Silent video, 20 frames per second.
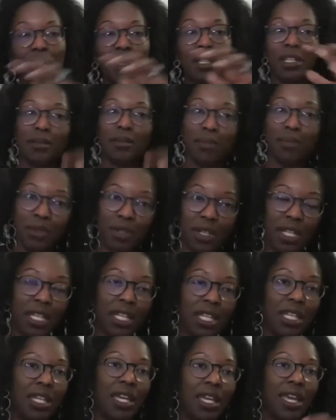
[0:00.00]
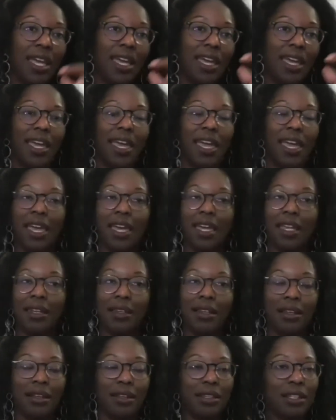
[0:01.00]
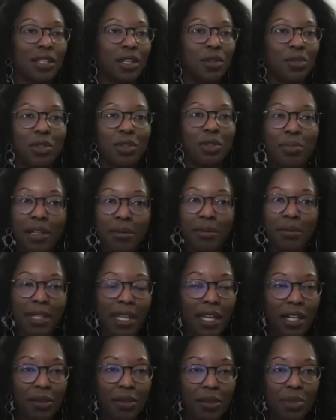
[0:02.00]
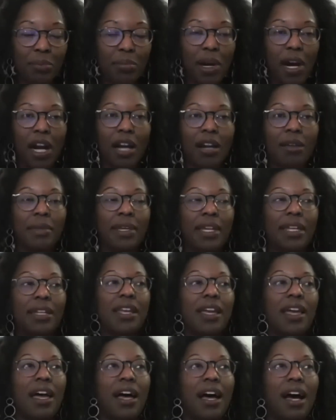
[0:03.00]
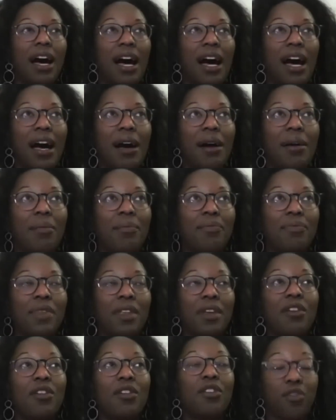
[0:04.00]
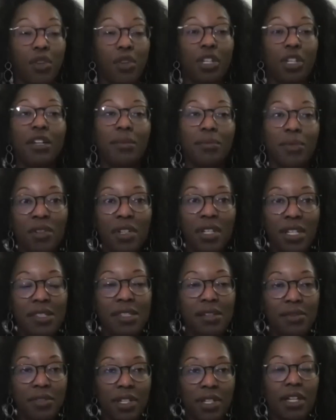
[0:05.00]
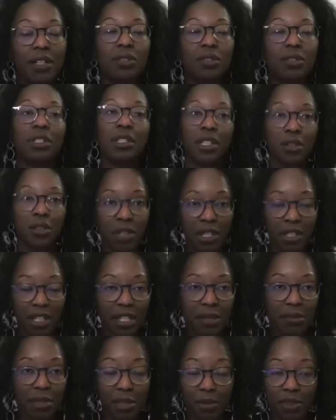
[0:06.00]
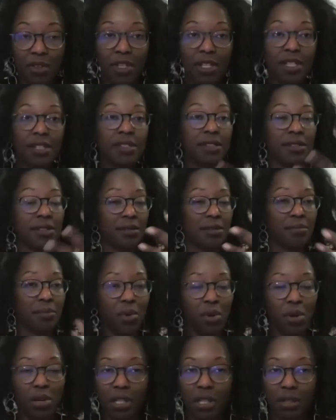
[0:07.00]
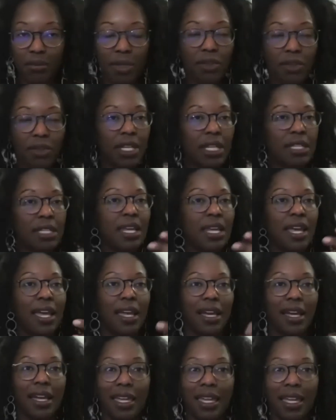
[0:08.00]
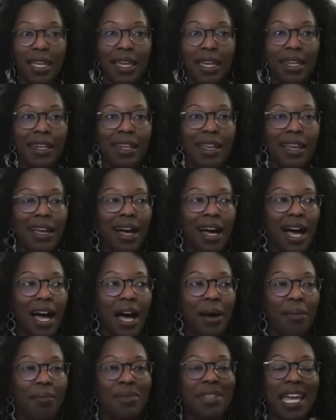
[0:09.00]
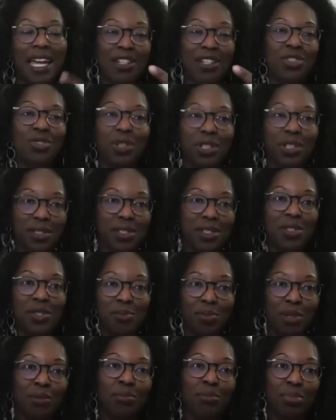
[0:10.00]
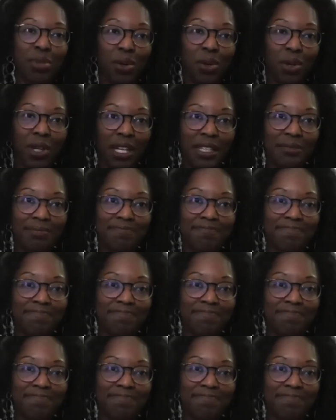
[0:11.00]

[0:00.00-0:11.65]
community and the local public health department, for communities of color and low-income communities and some poor communities, again, that trust has been broken.